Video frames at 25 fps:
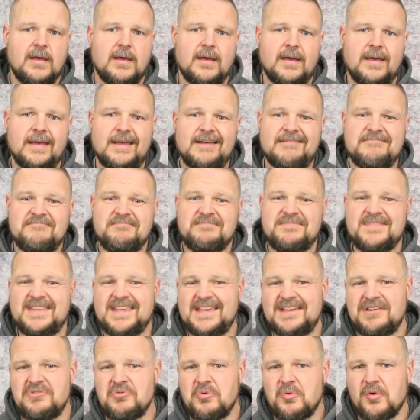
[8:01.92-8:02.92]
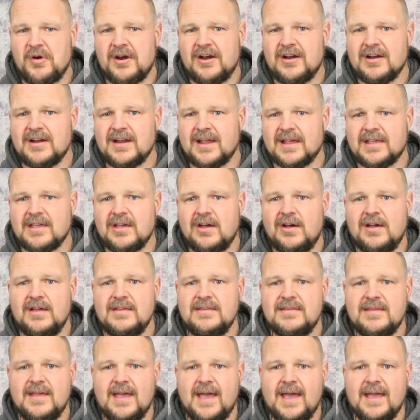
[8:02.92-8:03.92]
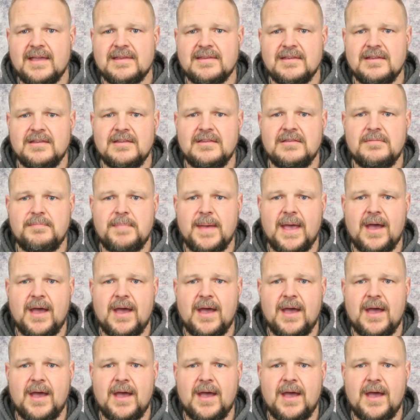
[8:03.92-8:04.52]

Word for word: Um, didn't work. I contacted